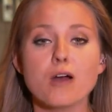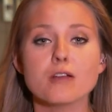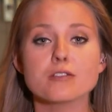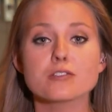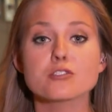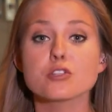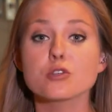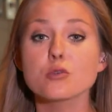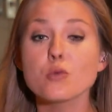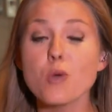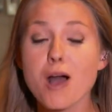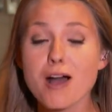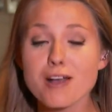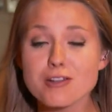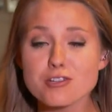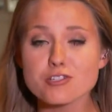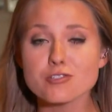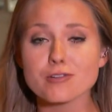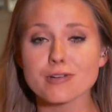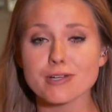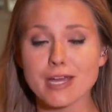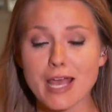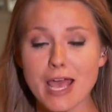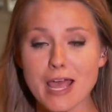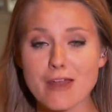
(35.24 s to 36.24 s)

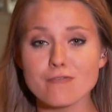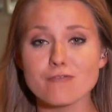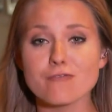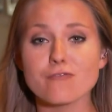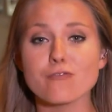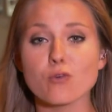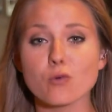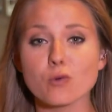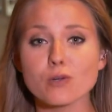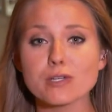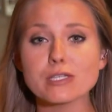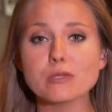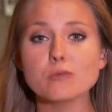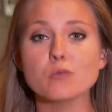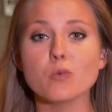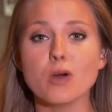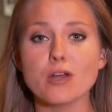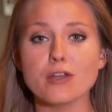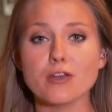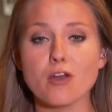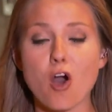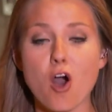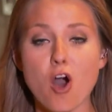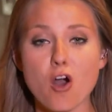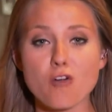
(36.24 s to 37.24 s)

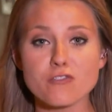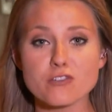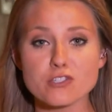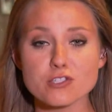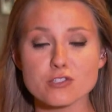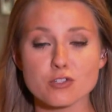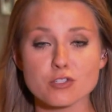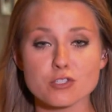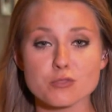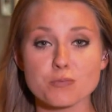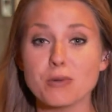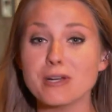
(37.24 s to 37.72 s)
241 officers,